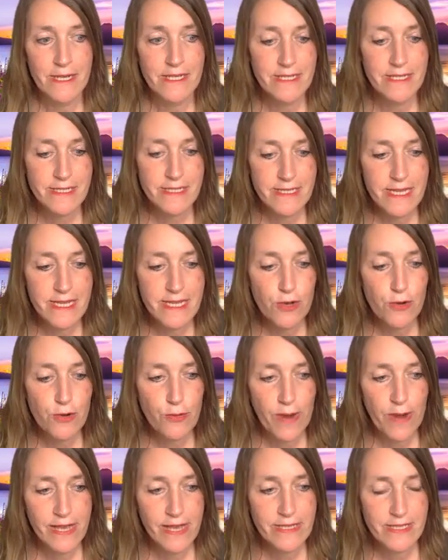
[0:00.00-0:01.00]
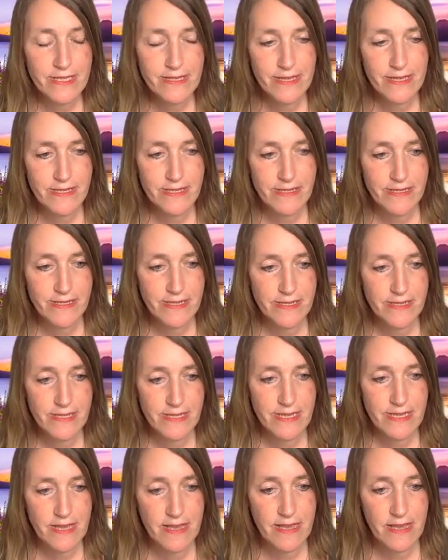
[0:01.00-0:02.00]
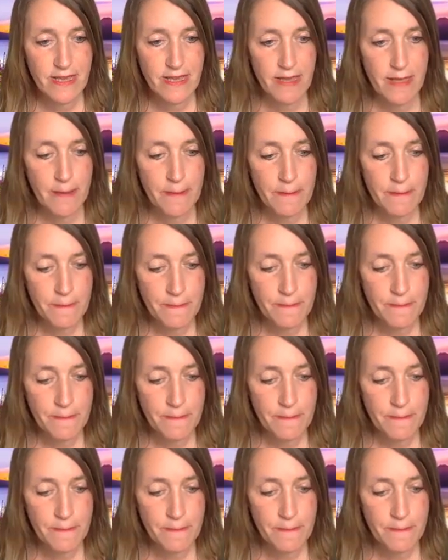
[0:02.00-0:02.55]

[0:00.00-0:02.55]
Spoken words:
To see grace is to see,